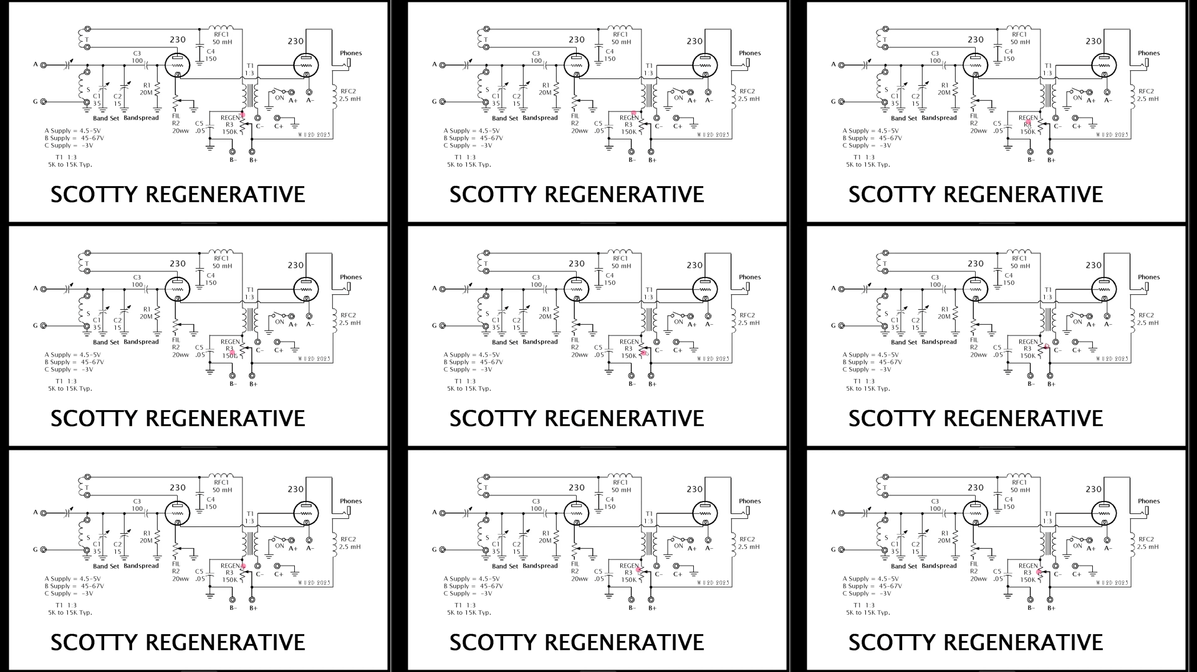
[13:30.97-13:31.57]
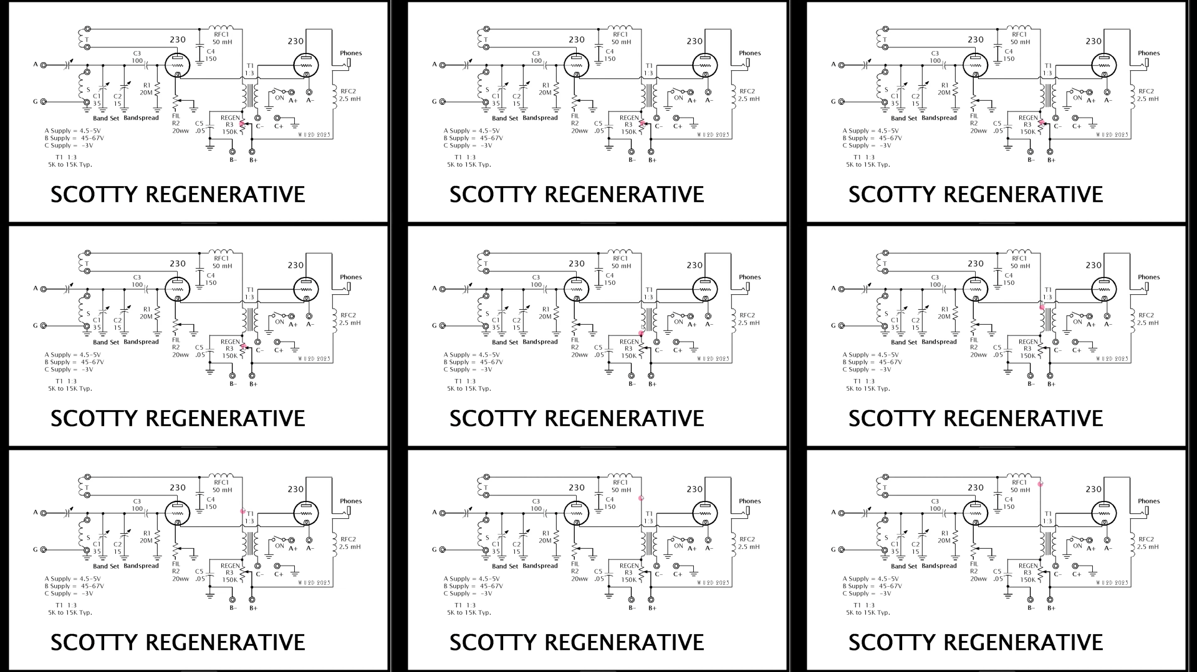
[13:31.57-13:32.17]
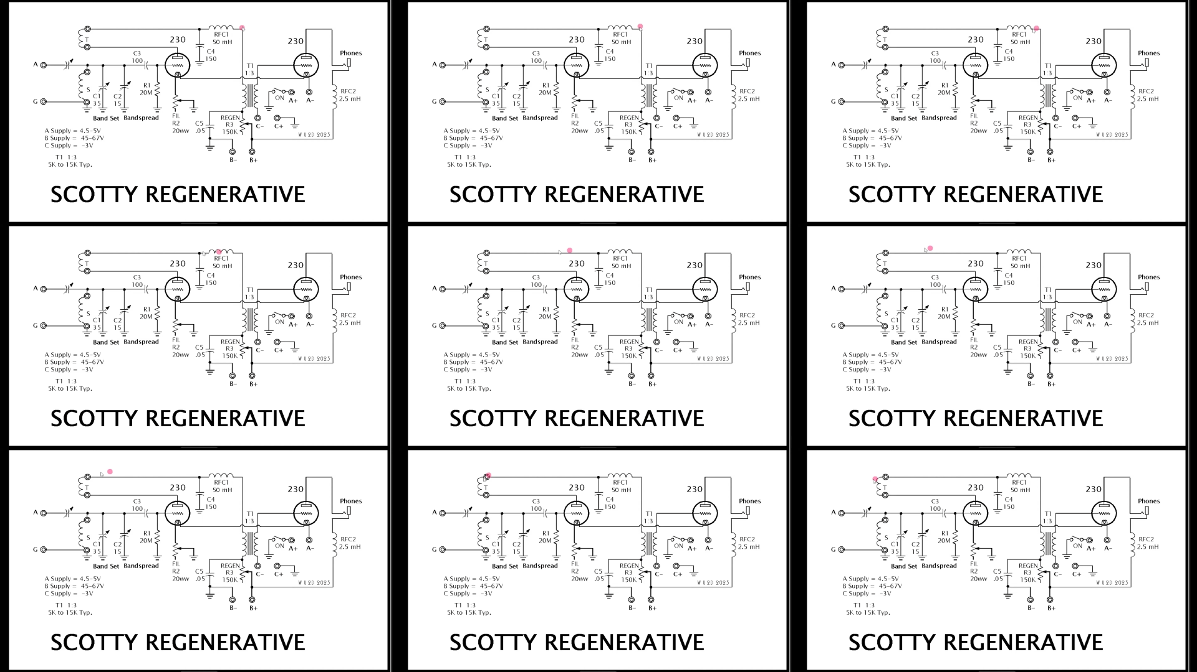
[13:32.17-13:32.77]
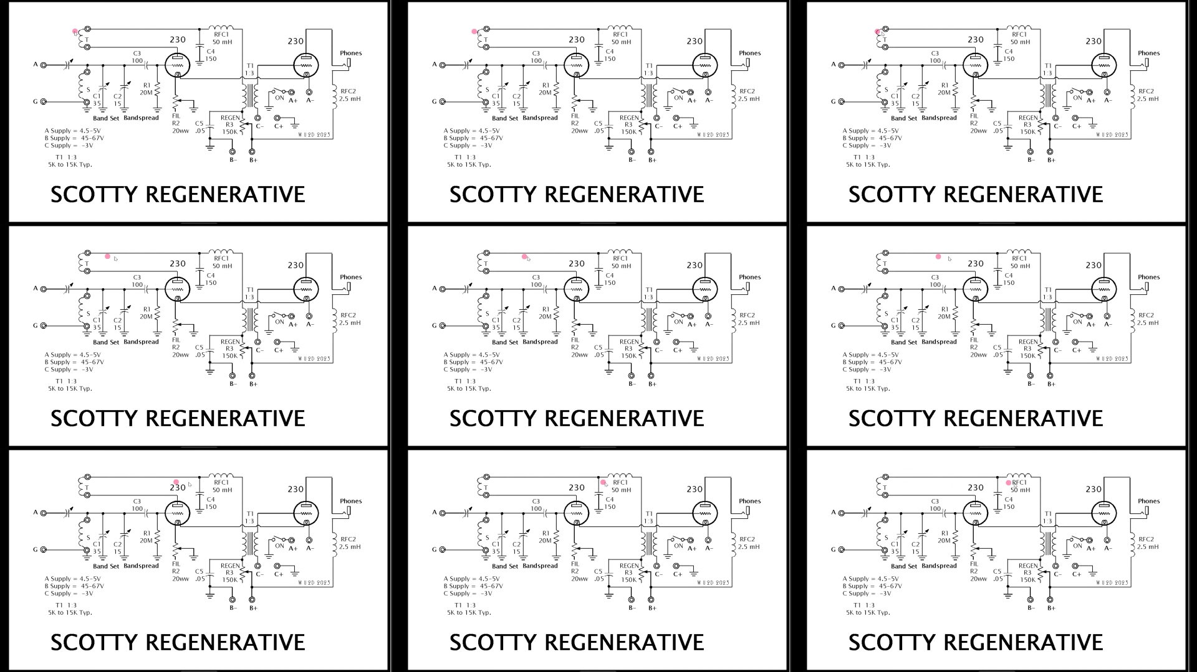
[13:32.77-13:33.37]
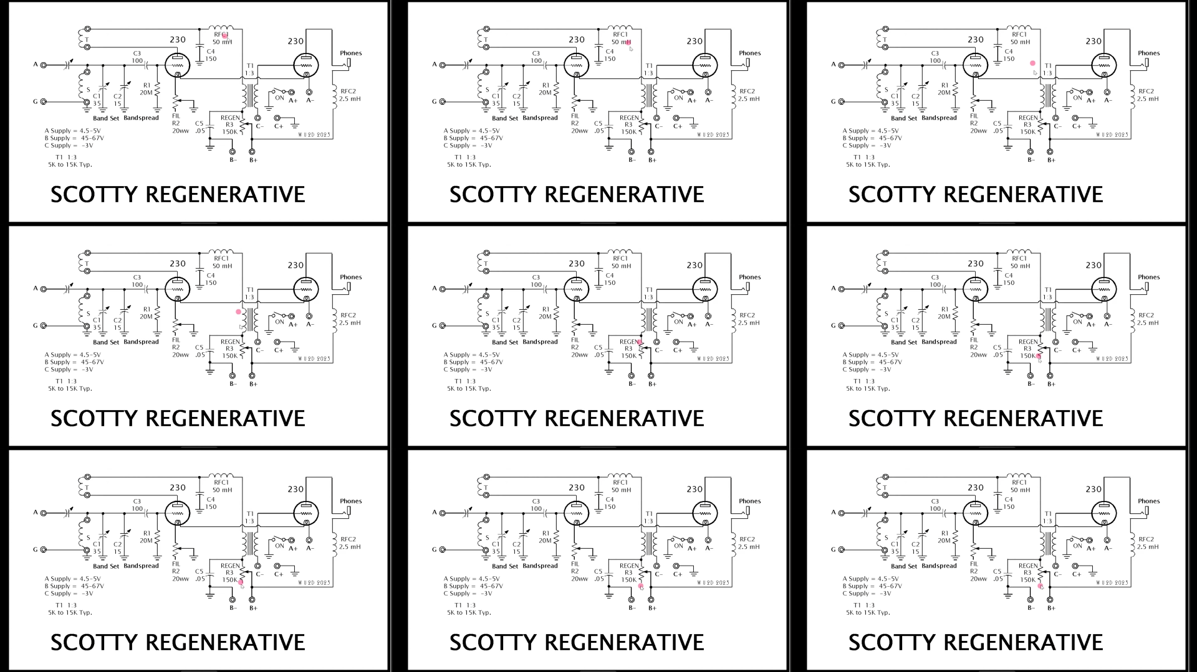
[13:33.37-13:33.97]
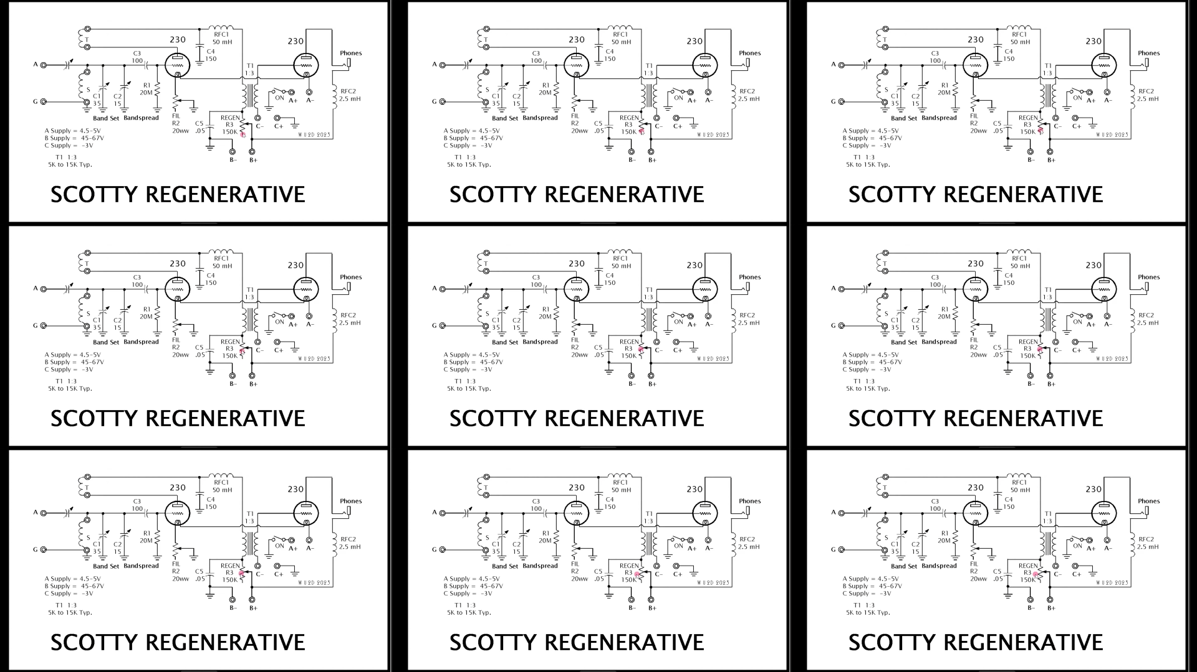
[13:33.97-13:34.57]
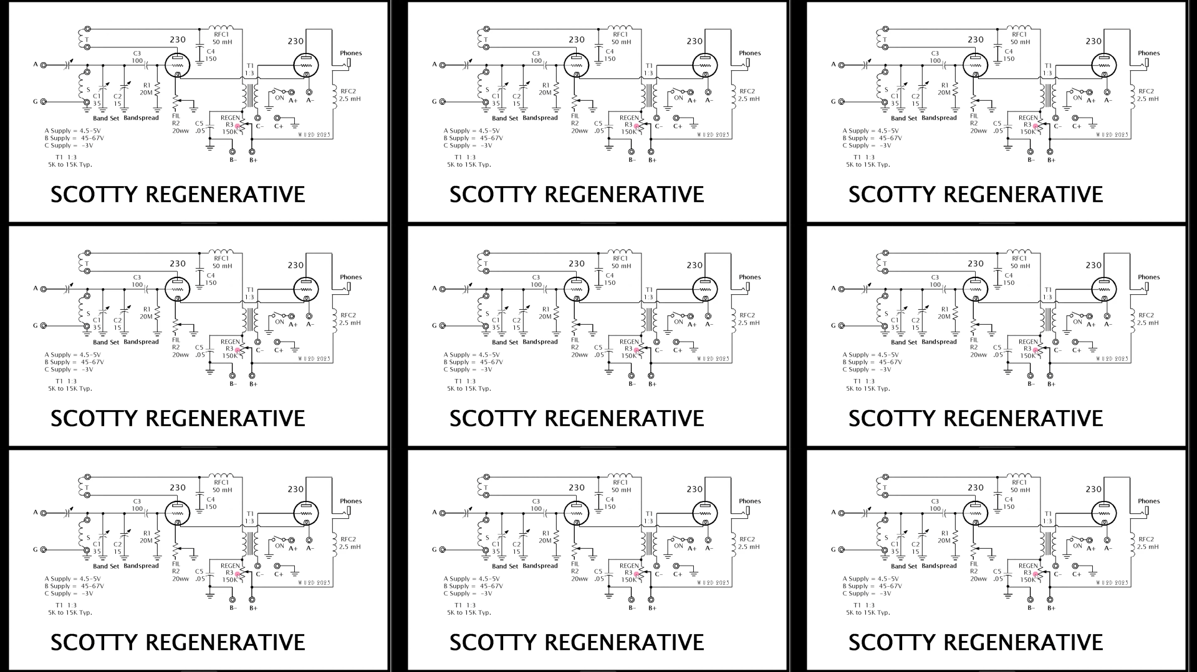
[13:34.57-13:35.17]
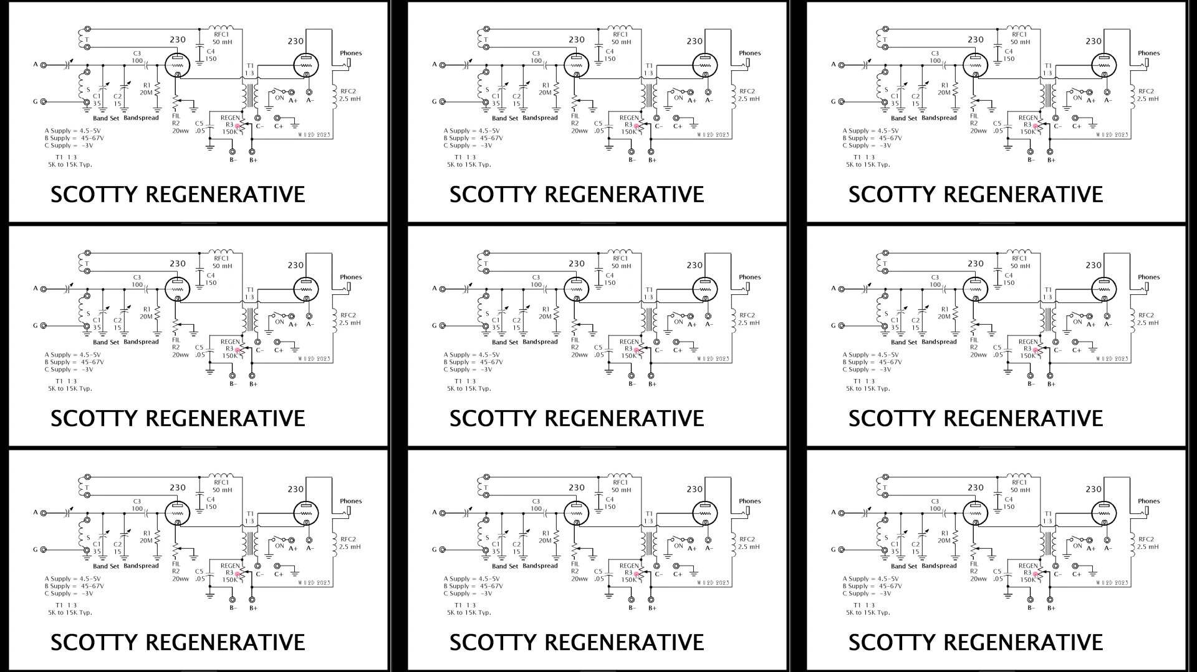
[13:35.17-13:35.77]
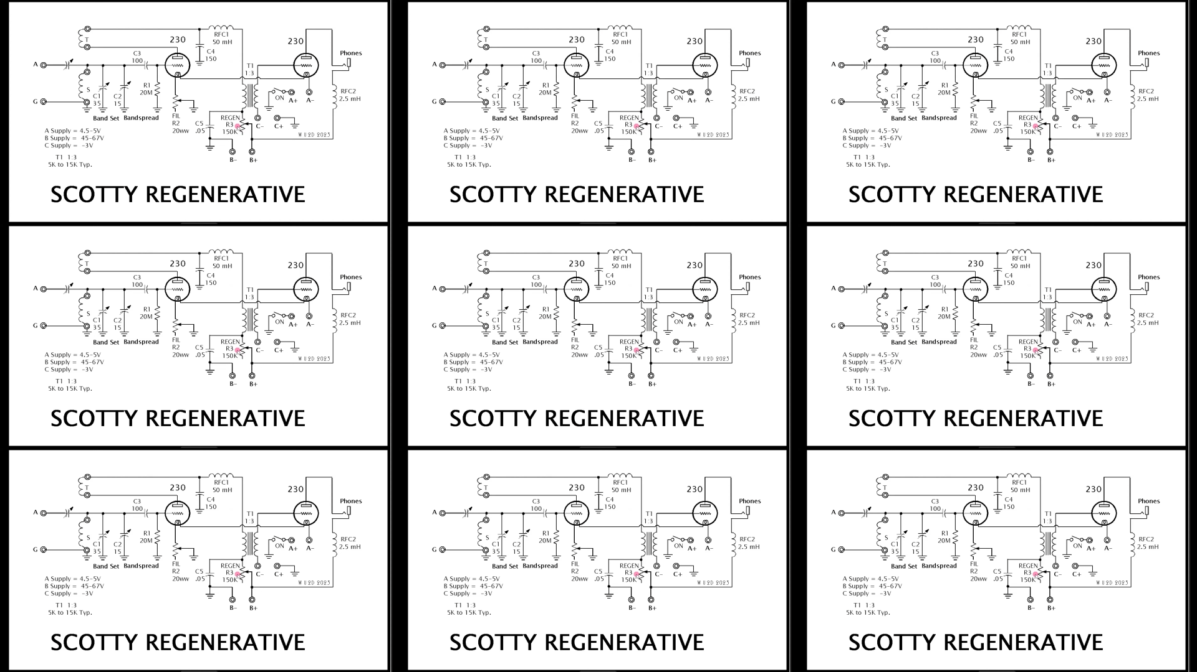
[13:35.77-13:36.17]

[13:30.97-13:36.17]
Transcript: No face is visible, so there are no lips to read.